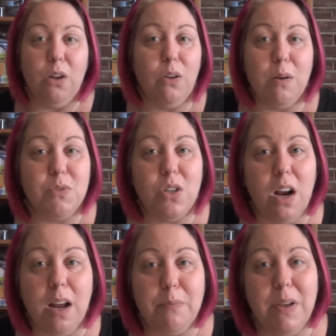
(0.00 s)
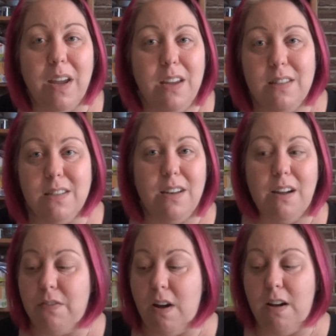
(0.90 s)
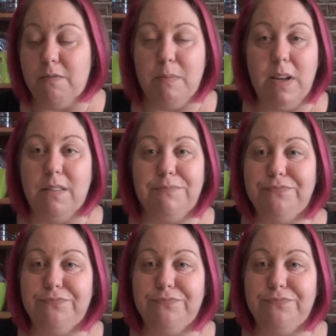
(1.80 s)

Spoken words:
at you, and I'm sorry, I'm picking stuff off my...